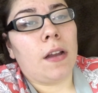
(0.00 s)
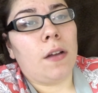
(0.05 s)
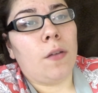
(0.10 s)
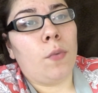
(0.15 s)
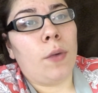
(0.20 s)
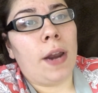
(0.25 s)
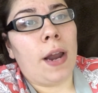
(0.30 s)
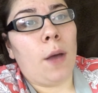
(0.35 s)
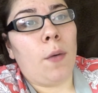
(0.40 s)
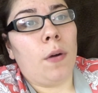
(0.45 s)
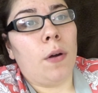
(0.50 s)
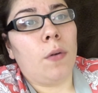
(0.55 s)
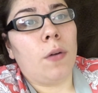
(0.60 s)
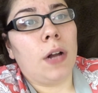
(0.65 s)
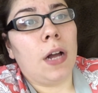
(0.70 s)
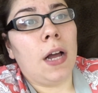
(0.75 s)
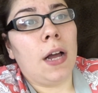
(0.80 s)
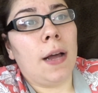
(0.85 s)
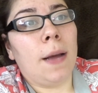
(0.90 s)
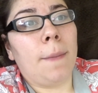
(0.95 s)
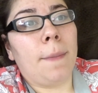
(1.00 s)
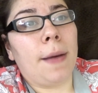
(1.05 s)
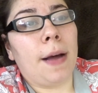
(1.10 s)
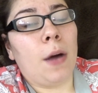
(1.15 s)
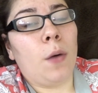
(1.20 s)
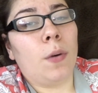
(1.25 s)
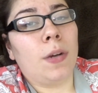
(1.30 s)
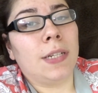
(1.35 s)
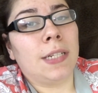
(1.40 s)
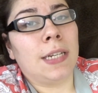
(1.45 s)
when I woke up, I
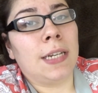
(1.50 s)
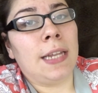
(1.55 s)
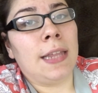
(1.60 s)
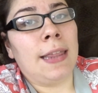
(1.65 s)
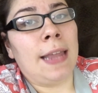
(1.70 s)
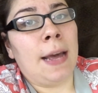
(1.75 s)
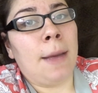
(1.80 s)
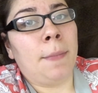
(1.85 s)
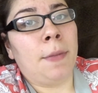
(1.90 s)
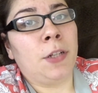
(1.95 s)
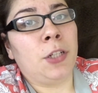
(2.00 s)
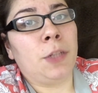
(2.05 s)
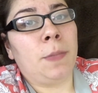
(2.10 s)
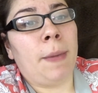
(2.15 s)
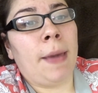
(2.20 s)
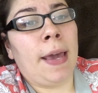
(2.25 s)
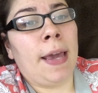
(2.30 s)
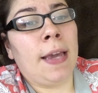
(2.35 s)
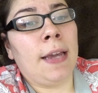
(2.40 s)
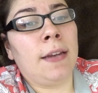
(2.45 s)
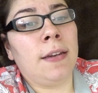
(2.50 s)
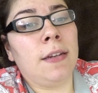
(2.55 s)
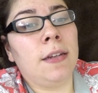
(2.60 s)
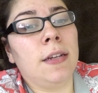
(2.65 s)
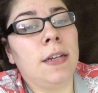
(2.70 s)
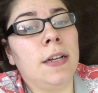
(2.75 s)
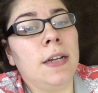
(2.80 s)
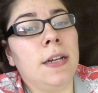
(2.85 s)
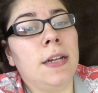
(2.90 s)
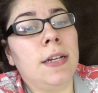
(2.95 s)
wasn't in that much pain
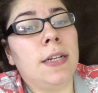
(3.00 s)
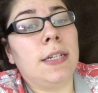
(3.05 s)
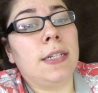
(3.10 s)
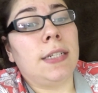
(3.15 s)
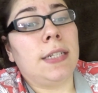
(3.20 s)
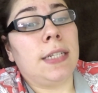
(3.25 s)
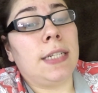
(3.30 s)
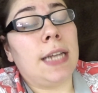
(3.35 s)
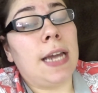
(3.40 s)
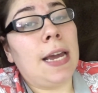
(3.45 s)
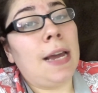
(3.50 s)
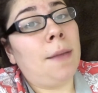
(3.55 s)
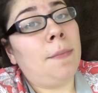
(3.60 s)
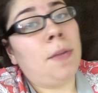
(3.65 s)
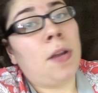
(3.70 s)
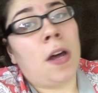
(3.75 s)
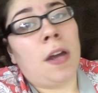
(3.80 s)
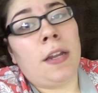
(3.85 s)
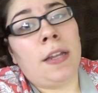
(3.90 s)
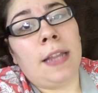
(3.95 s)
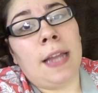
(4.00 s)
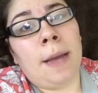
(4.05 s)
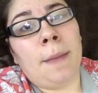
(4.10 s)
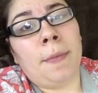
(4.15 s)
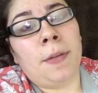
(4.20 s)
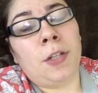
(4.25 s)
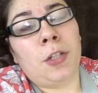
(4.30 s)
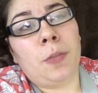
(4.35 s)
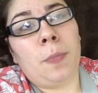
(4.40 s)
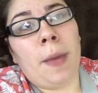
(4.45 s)
Today I'm not in that
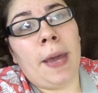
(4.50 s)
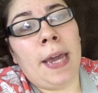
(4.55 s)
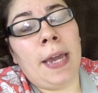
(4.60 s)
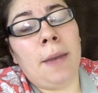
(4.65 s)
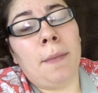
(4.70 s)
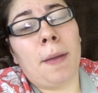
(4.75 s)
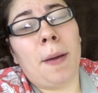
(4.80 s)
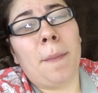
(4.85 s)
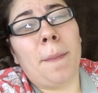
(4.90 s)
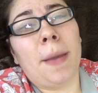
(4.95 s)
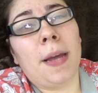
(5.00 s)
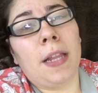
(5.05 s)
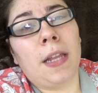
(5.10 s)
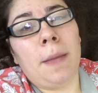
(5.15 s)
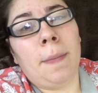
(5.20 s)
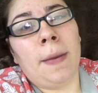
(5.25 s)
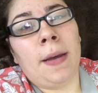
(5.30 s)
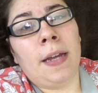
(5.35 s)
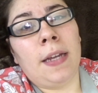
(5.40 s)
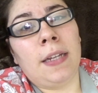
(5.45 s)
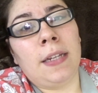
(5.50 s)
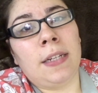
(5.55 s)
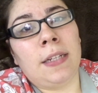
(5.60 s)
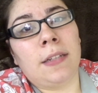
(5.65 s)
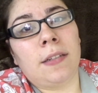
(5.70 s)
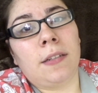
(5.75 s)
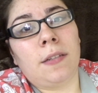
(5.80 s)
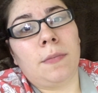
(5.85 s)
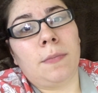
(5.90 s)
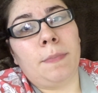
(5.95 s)
much pain. My belly button
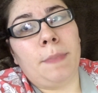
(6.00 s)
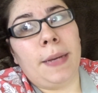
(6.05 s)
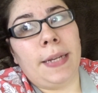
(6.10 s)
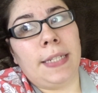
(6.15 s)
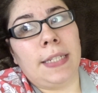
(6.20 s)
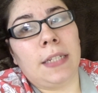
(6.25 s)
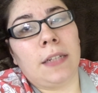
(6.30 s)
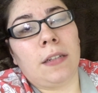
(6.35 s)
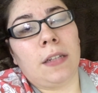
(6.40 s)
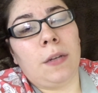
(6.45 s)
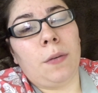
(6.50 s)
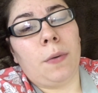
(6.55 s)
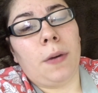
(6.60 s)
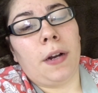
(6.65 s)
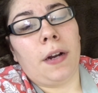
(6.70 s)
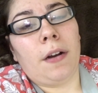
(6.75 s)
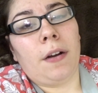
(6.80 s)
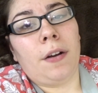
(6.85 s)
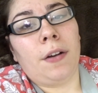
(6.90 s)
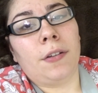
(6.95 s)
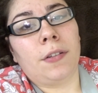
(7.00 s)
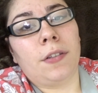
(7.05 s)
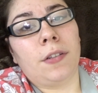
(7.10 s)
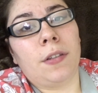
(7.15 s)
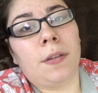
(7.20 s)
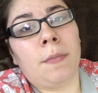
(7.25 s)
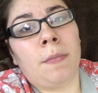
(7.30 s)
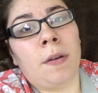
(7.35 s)
is basically where it hurts the